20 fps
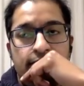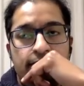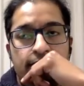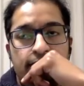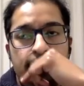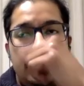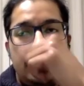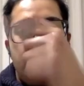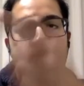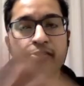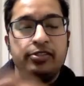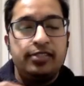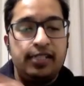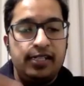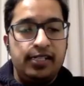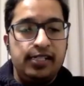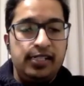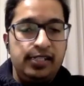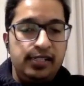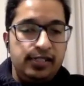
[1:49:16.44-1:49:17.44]
Now
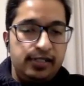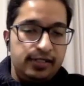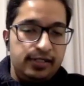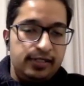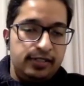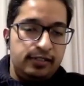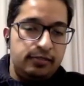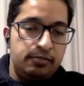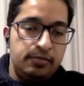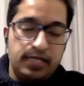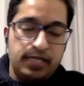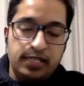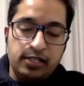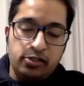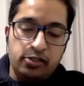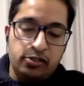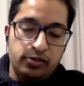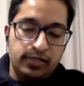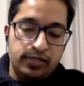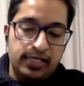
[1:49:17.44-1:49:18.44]
Sani is making
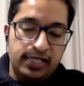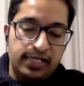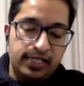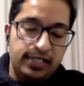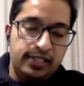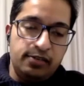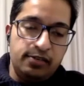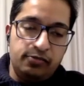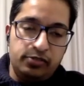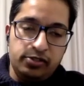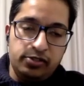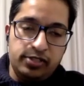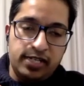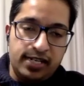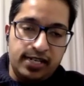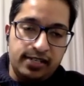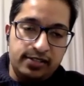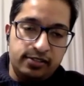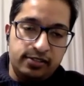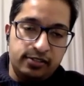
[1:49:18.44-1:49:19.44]
sure that he gives you
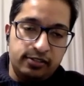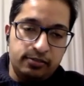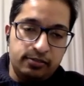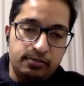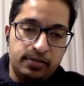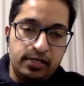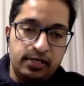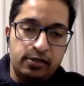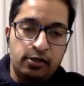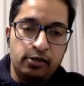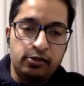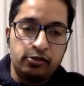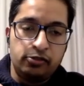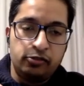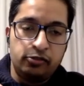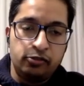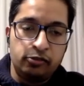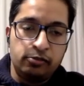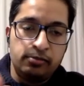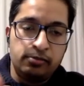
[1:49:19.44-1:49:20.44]
challenges, but not
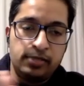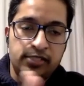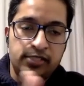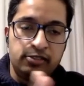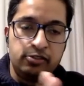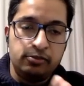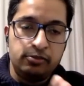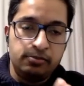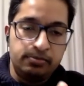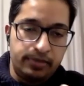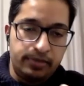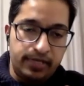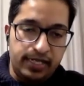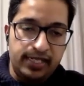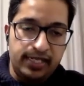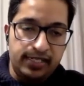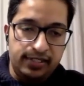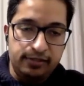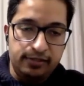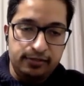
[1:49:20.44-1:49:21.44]
so much to
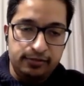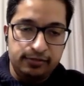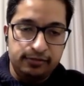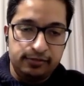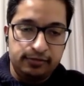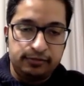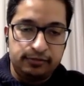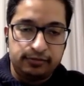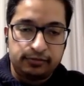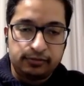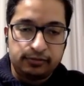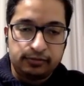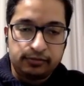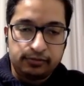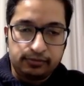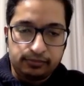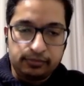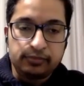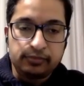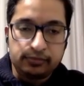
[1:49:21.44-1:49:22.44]
break you,
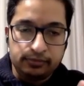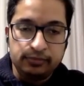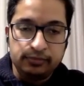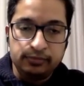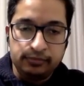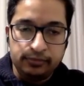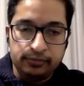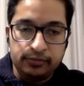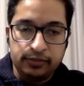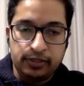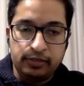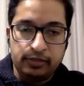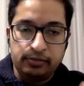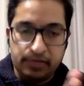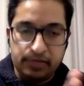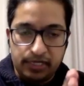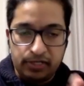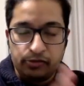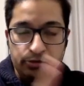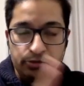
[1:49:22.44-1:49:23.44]
right?
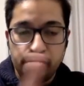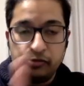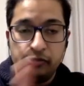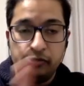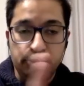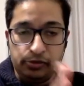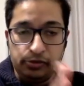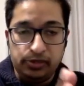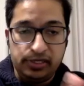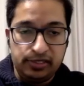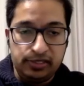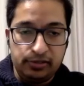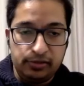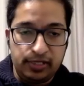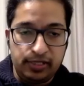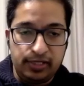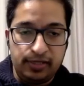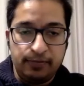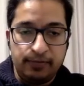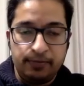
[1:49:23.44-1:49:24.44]
Because Guru is
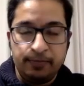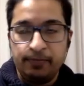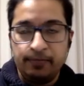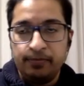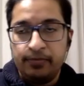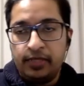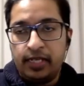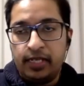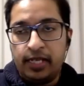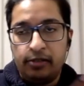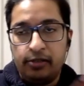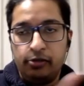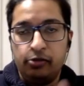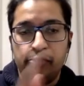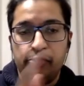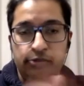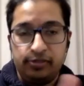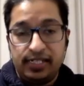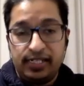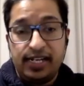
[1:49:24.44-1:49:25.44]
looking, and Guru
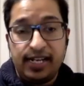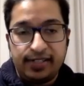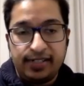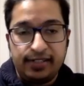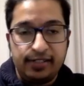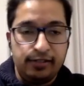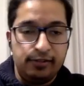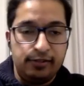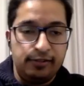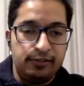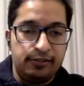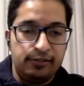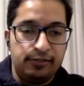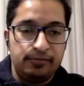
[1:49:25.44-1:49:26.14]
is the Lakna Lord.